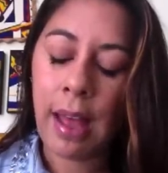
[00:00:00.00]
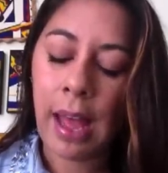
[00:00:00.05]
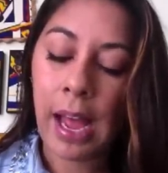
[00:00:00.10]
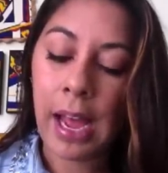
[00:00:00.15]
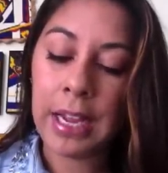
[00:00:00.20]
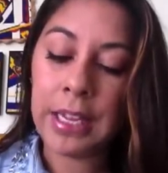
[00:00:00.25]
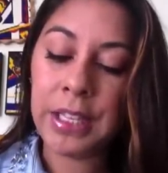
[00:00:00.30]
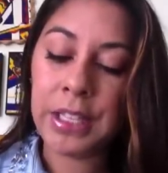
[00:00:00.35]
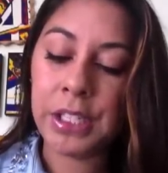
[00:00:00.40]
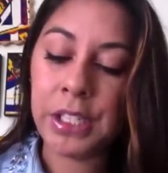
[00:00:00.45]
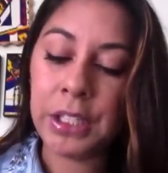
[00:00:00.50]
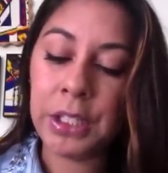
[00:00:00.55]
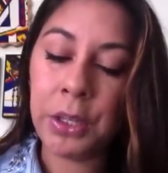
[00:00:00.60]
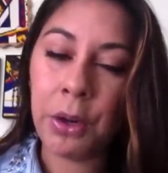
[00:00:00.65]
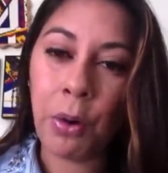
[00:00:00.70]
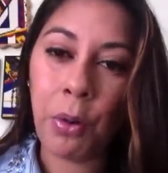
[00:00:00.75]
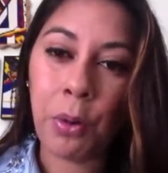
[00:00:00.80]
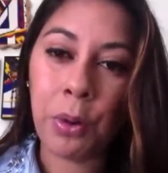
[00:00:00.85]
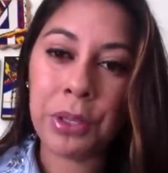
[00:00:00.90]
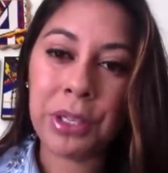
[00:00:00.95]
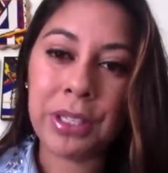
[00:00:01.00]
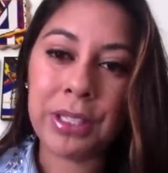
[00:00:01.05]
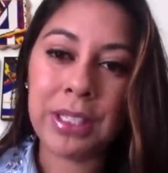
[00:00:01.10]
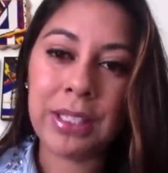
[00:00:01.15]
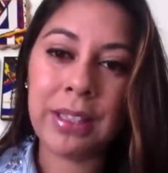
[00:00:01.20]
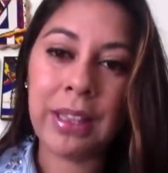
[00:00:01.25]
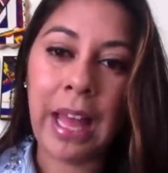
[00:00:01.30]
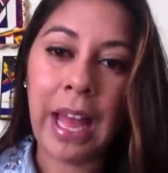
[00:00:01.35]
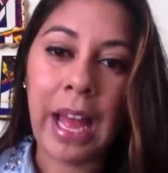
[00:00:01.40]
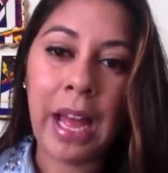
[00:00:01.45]
I did
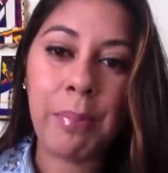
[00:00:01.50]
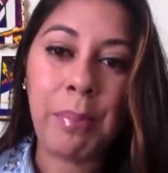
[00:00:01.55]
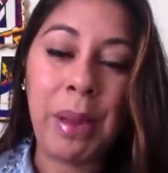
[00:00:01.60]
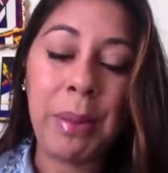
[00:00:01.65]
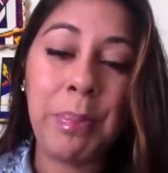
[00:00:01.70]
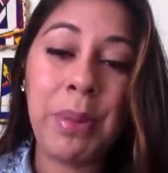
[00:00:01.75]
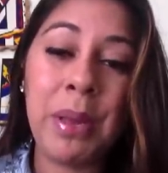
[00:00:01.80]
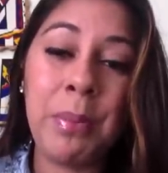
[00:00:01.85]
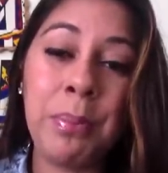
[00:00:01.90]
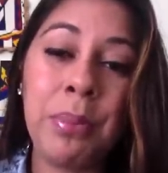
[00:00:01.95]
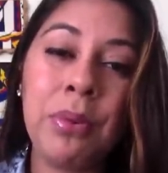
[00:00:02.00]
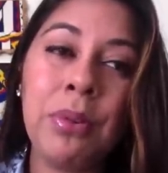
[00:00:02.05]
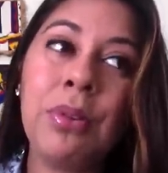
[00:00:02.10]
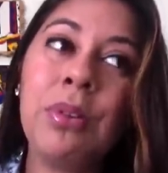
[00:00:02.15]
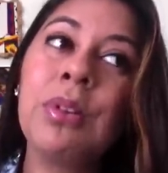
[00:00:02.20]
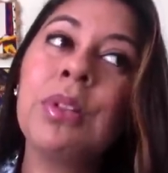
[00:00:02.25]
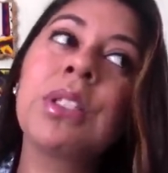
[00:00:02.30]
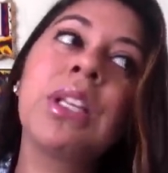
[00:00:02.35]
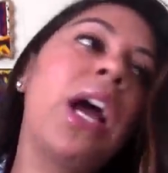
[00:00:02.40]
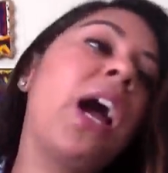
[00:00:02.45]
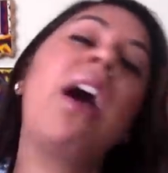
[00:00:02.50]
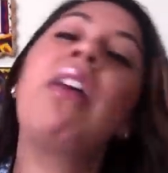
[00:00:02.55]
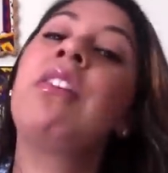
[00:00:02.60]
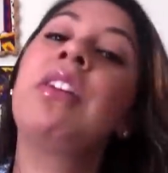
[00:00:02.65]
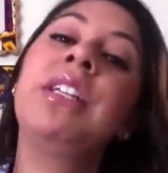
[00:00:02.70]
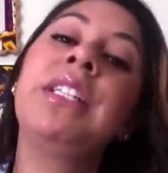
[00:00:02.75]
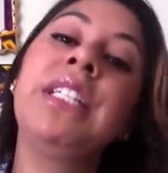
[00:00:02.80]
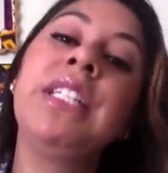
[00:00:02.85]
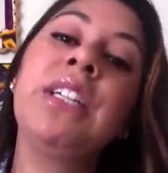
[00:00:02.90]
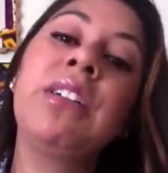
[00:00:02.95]
notice that my pimples
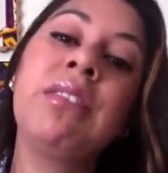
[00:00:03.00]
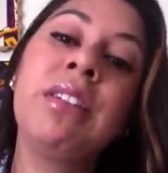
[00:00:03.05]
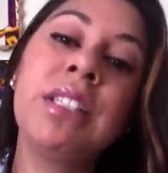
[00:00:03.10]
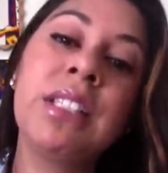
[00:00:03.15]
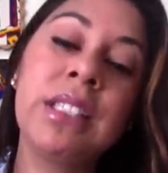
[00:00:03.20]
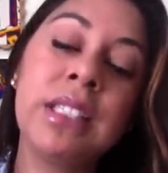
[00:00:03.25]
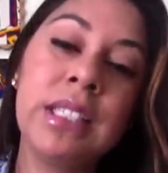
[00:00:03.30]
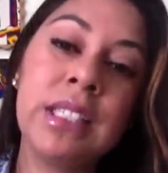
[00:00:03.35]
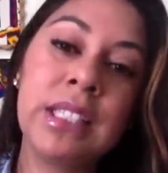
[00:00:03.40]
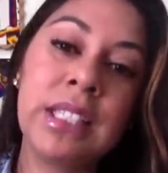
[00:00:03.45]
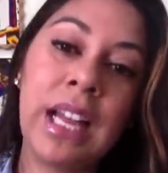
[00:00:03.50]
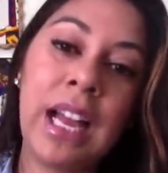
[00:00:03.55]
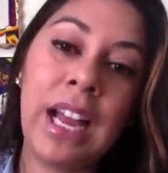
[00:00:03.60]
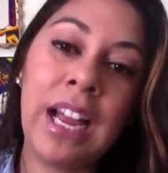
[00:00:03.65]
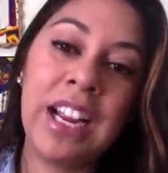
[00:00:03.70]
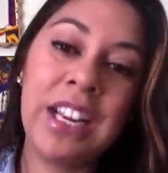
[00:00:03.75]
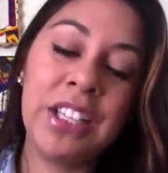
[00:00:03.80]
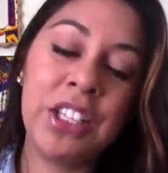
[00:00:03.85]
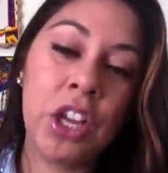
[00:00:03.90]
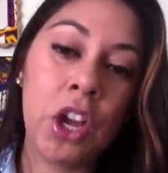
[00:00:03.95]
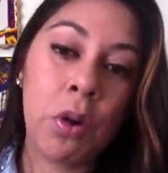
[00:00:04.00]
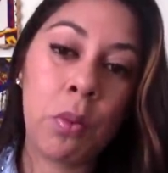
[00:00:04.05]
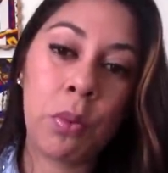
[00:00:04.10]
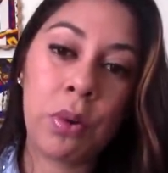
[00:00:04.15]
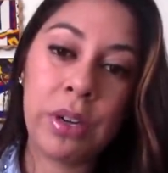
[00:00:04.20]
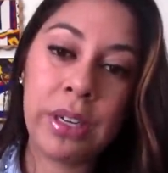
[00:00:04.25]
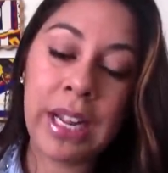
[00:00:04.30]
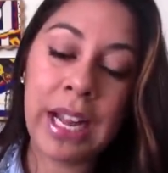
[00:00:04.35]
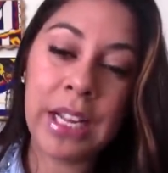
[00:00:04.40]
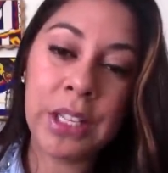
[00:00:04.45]
either decreased in size,
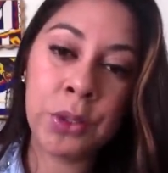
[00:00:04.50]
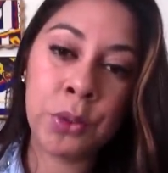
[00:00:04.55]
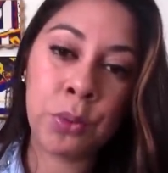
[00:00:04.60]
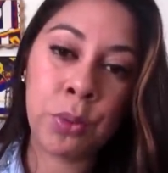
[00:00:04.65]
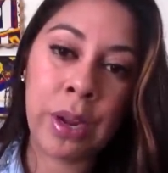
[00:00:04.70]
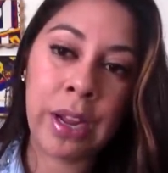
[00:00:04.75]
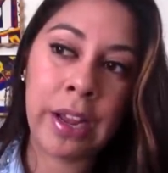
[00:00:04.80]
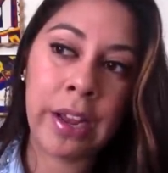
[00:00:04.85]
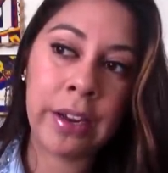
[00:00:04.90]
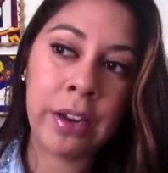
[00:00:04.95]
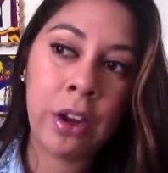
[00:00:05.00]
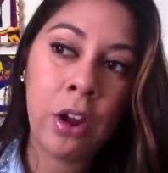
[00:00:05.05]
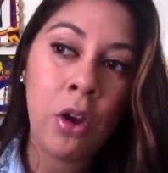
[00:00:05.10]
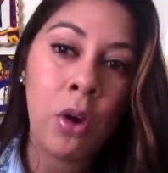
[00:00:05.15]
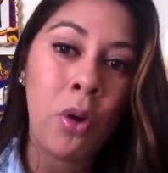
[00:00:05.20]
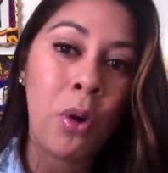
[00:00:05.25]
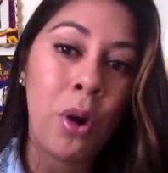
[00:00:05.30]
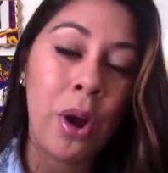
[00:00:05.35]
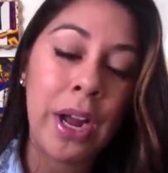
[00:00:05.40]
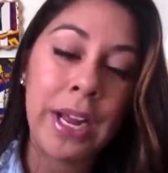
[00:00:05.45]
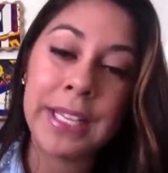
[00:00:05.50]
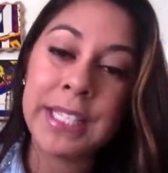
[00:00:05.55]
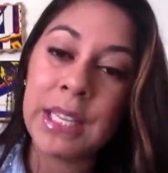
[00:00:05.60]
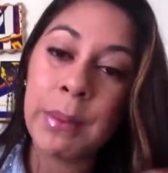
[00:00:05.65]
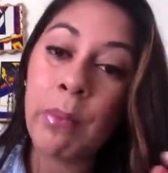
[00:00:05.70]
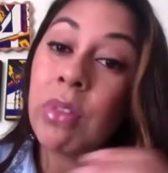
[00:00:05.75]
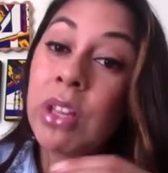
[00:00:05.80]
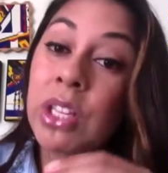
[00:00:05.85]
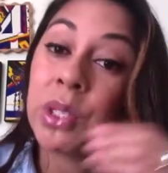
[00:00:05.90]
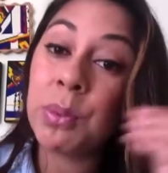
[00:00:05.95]
weren't as red, and
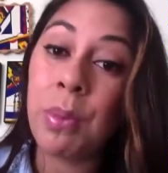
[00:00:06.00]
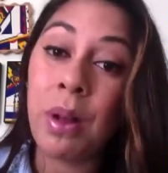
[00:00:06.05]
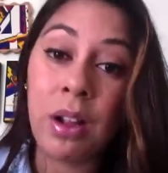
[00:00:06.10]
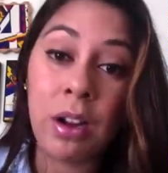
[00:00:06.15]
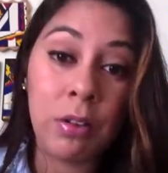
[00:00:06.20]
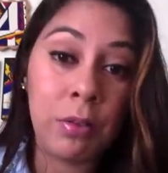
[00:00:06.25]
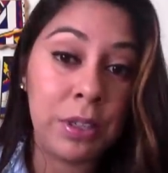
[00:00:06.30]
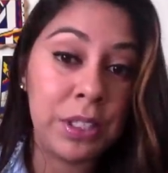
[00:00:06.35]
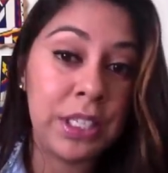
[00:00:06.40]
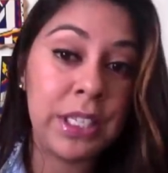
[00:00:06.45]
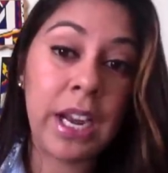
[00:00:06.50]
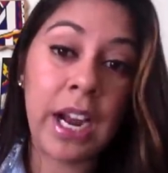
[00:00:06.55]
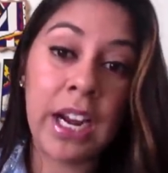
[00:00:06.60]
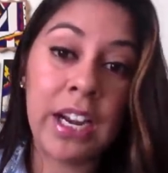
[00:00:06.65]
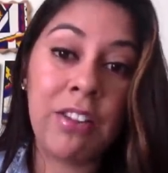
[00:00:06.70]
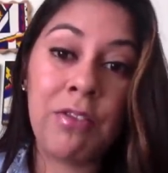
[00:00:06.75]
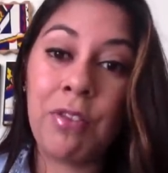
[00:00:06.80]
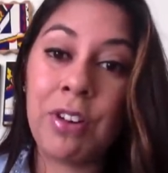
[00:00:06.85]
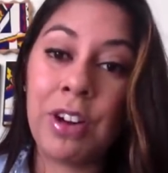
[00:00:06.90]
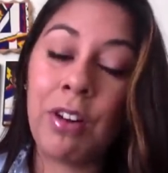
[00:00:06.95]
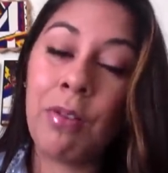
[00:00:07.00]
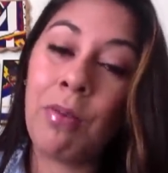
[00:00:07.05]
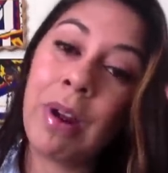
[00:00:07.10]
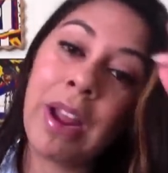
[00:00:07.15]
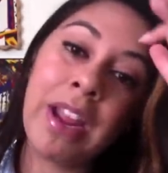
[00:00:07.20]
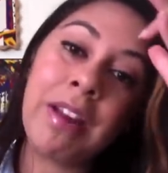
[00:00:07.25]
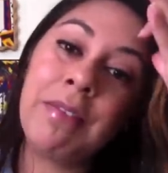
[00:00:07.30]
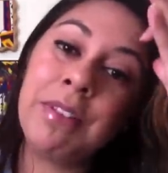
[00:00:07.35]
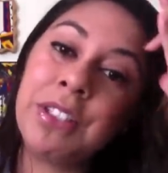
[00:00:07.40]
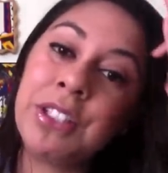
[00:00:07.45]
some smaller ones kind of went
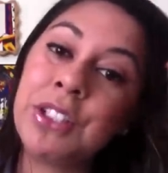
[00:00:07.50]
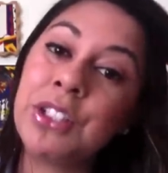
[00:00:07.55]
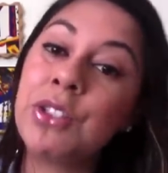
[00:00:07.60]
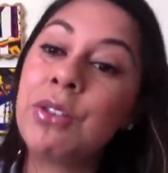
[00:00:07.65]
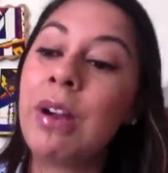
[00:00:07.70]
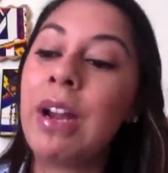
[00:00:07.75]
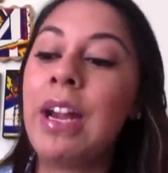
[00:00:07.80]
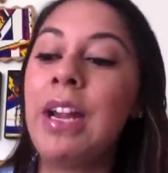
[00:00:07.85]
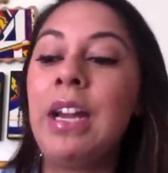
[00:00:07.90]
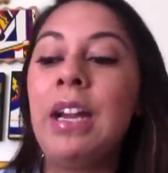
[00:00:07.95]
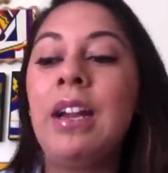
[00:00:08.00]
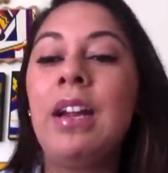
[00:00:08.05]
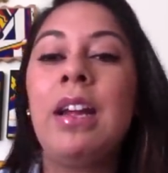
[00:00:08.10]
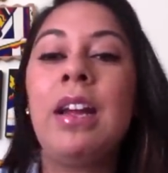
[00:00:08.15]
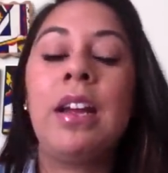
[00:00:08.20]
away, which is great,